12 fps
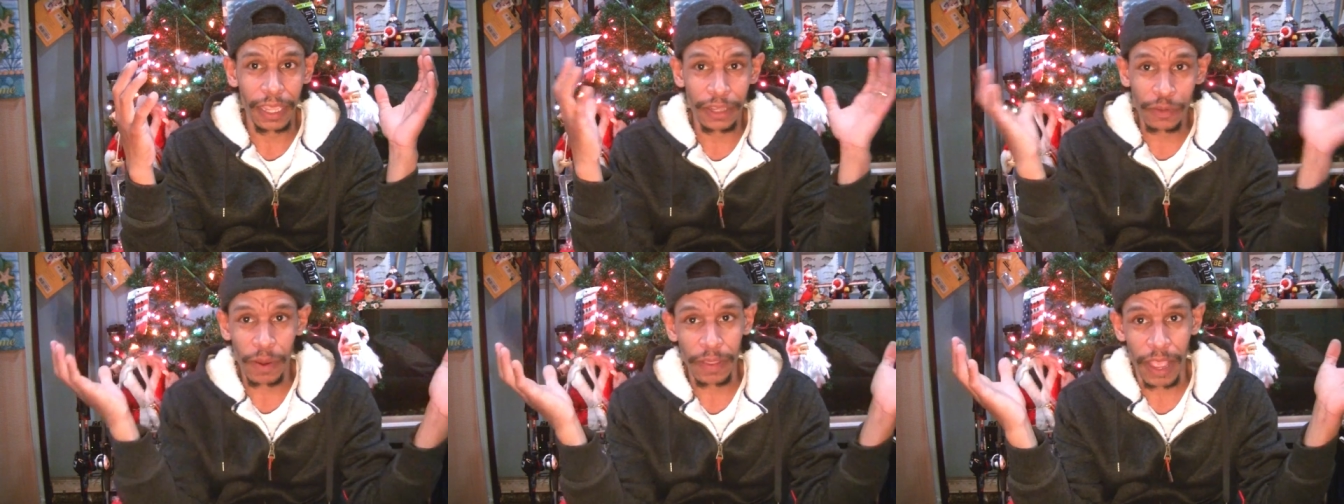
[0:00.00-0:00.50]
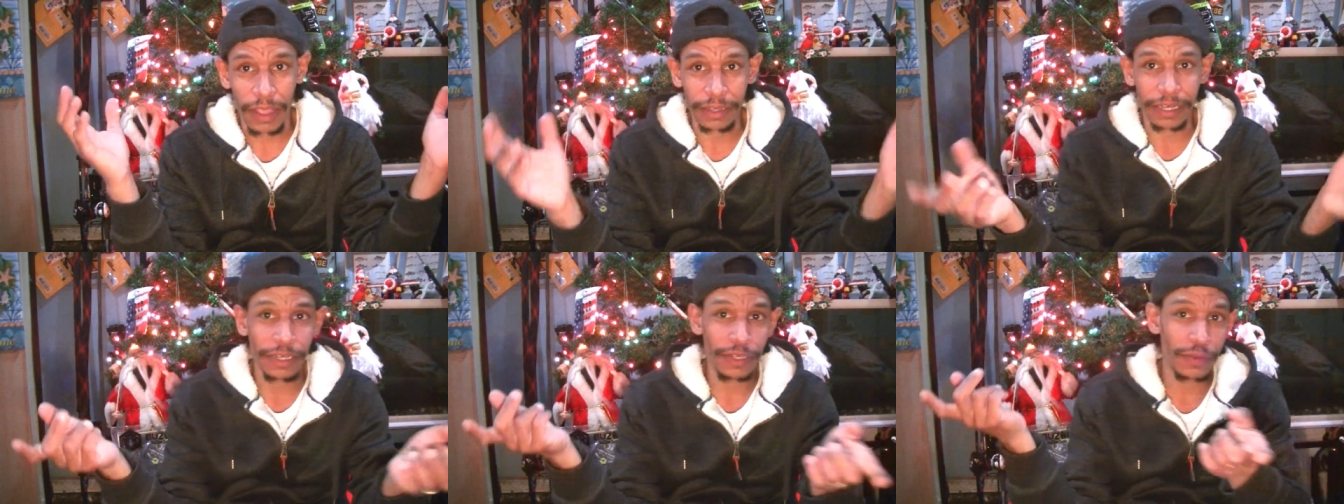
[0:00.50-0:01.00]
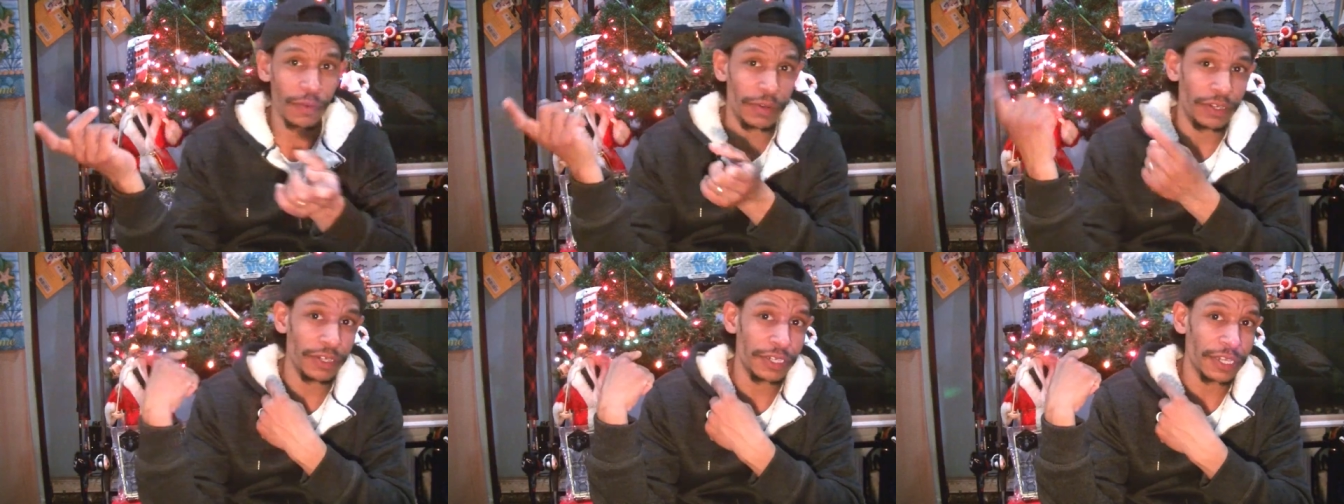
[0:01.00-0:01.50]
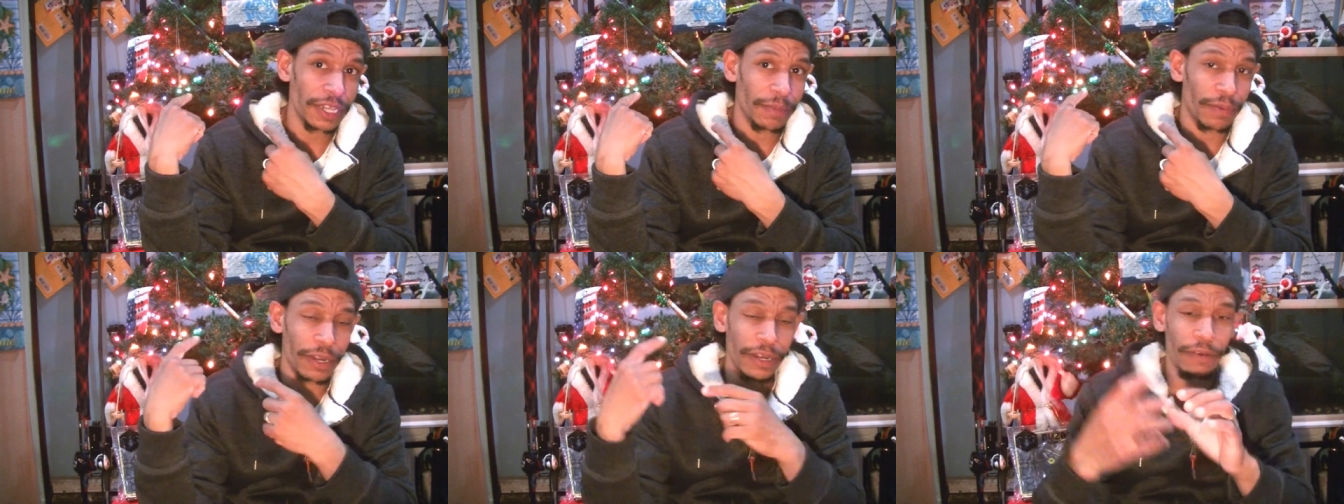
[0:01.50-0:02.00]
it's around the holidays. We just
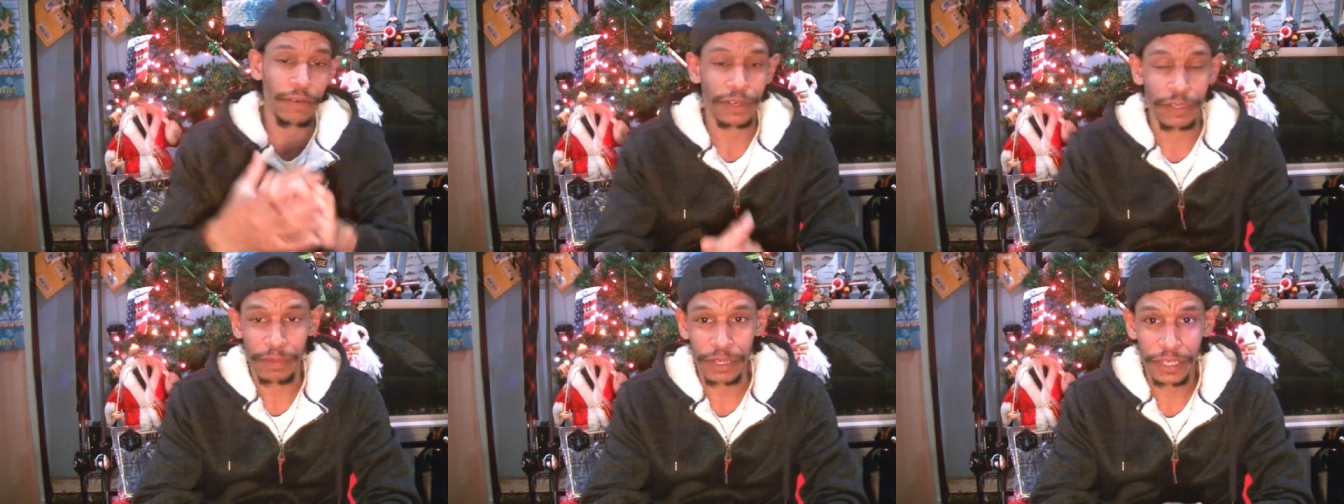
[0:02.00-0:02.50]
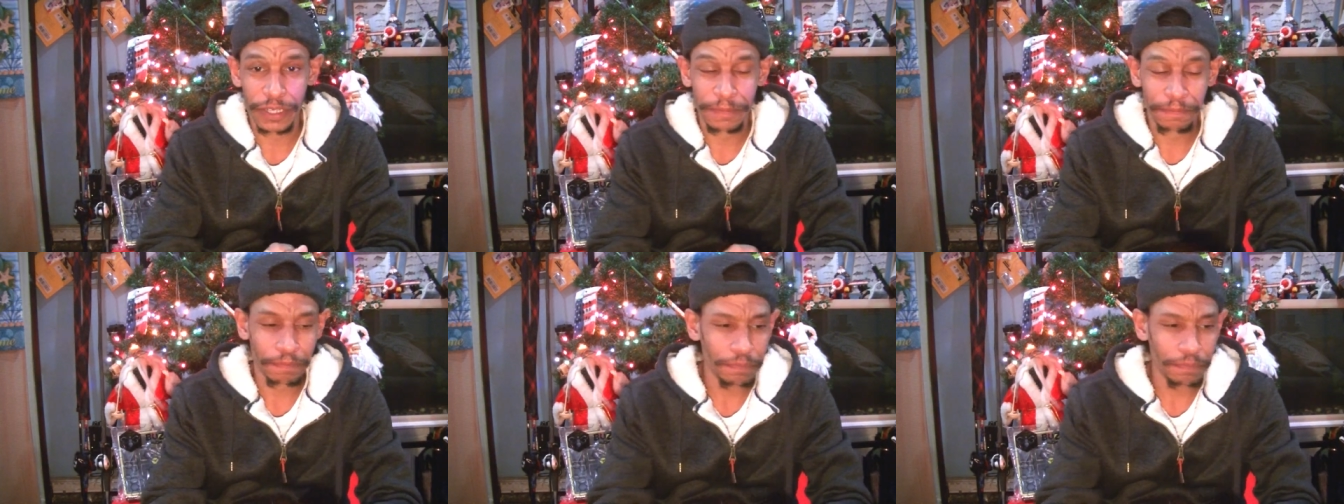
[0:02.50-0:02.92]
celebrated Christmas.